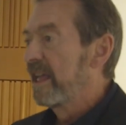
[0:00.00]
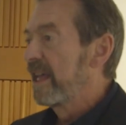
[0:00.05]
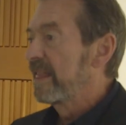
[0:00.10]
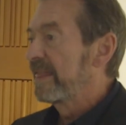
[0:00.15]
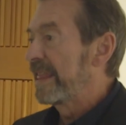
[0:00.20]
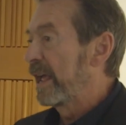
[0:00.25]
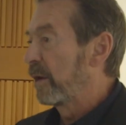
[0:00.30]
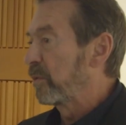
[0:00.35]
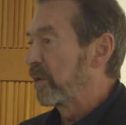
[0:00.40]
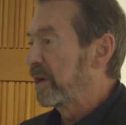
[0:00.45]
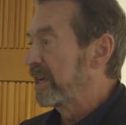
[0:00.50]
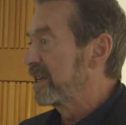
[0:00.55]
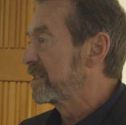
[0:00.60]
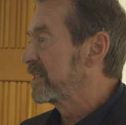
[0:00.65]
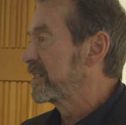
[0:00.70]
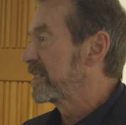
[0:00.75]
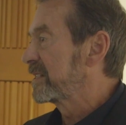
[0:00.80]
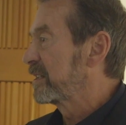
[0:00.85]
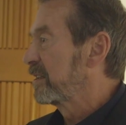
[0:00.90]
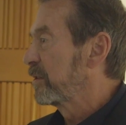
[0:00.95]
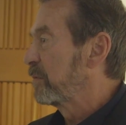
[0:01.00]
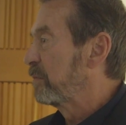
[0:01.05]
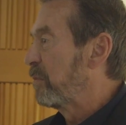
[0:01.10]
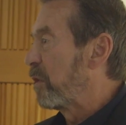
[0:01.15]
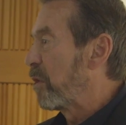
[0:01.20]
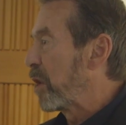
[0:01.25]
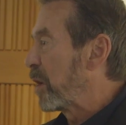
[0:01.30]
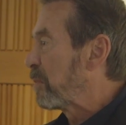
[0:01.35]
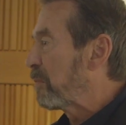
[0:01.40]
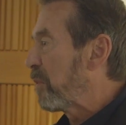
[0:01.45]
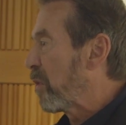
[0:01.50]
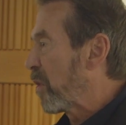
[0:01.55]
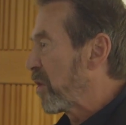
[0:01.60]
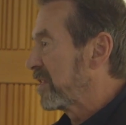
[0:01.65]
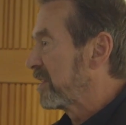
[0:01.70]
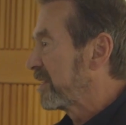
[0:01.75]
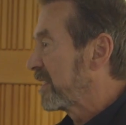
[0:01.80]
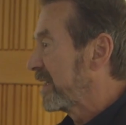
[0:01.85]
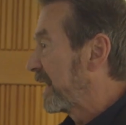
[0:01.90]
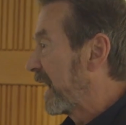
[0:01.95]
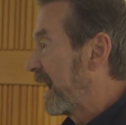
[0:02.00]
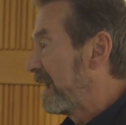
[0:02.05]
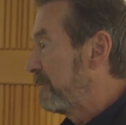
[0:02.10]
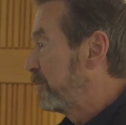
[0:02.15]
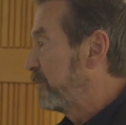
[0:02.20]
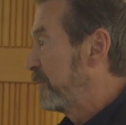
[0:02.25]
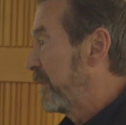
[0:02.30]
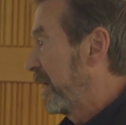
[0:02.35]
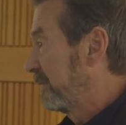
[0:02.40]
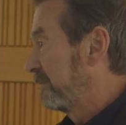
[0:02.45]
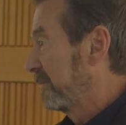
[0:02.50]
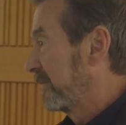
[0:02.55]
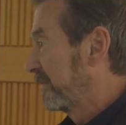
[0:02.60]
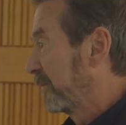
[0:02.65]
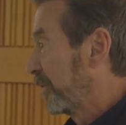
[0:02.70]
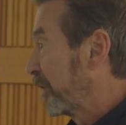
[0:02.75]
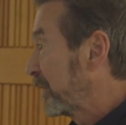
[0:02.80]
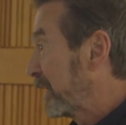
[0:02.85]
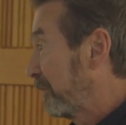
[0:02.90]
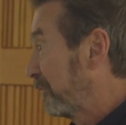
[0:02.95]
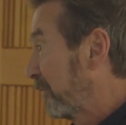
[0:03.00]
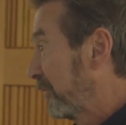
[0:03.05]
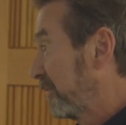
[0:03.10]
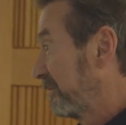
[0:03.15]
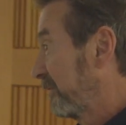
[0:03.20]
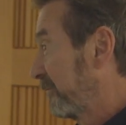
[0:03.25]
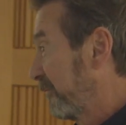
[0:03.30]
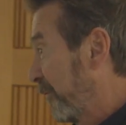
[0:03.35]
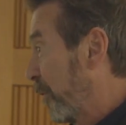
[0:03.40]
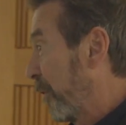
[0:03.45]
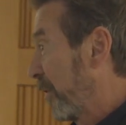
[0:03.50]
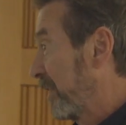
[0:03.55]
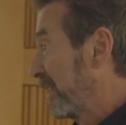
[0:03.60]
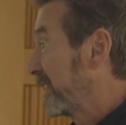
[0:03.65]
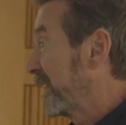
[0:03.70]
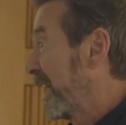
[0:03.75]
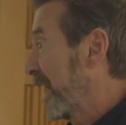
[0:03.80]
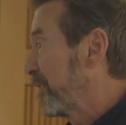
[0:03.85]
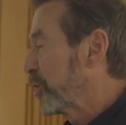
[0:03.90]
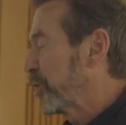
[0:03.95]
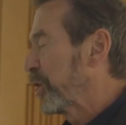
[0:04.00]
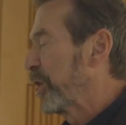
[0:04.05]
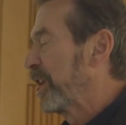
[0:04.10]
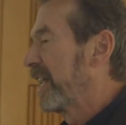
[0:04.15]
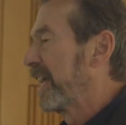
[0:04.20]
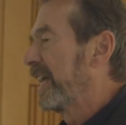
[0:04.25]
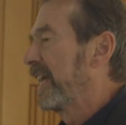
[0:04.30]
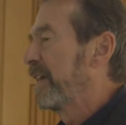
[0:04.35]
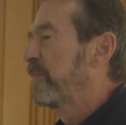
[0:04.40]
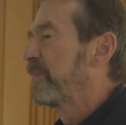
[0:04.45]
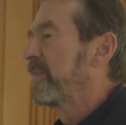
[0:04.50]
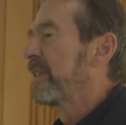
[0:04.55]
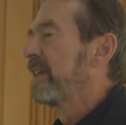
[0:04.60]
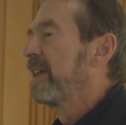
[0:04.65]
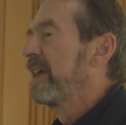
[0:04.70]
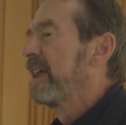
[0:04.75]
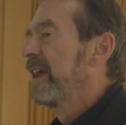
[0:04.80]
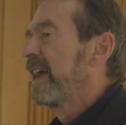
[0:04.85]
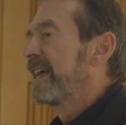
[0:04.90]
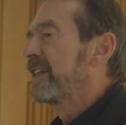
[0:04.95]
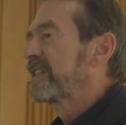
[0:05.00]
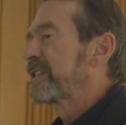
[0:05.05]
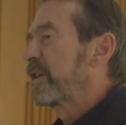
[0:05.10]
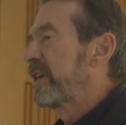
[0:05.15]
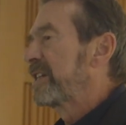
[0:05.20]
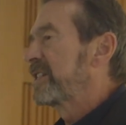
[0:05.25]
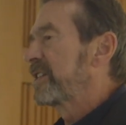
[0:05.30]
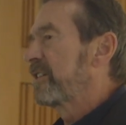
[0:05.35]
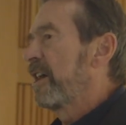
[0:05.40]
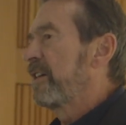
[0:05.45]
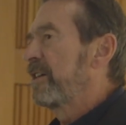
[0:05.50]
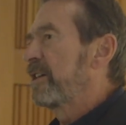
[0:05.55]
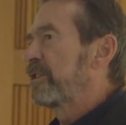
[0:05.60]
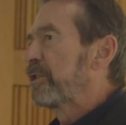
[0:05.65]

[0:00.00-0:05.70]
that was more important than I'd been looking for intentionally. And so I started